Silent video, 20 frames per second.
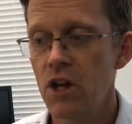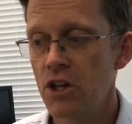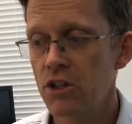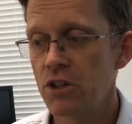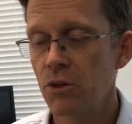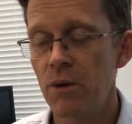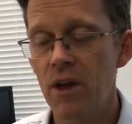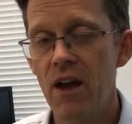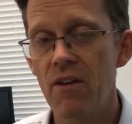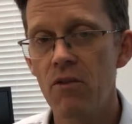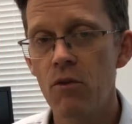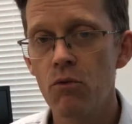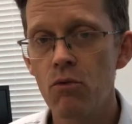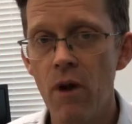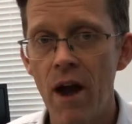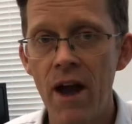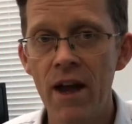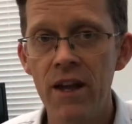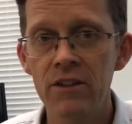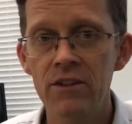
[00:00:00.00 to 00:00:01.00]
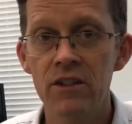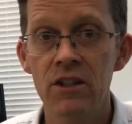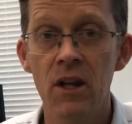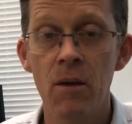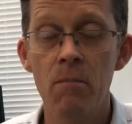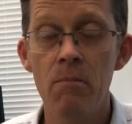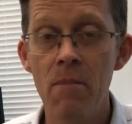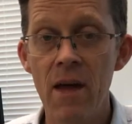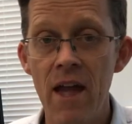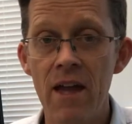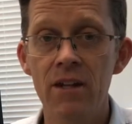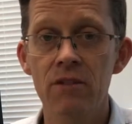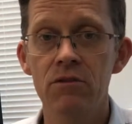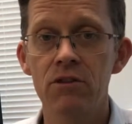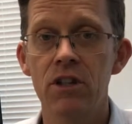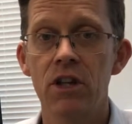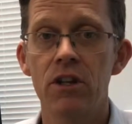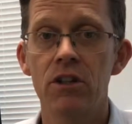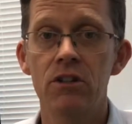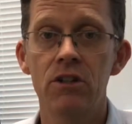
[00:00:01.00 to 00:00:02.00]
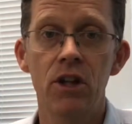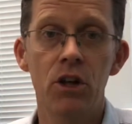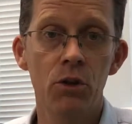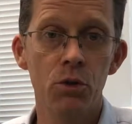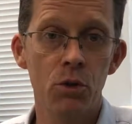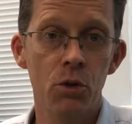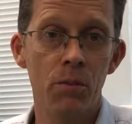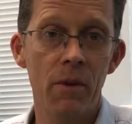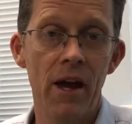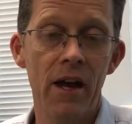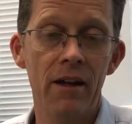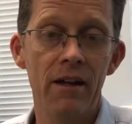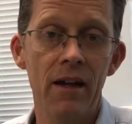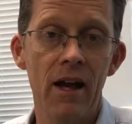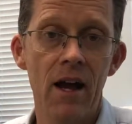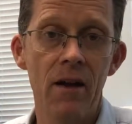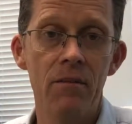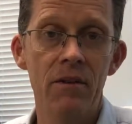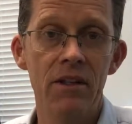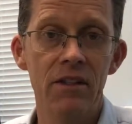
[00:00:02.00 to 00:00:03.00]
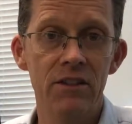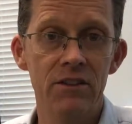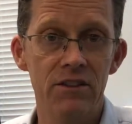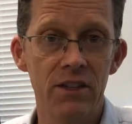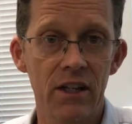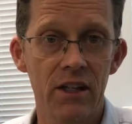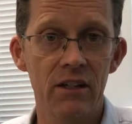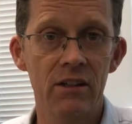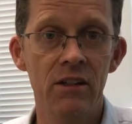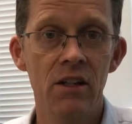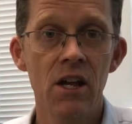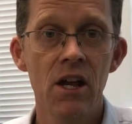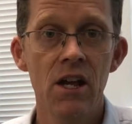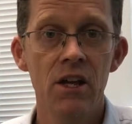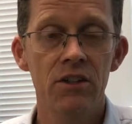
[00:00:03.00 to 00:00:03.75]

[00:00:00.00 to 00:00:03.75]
So we have a range that Amanda is going to tell you about in a second.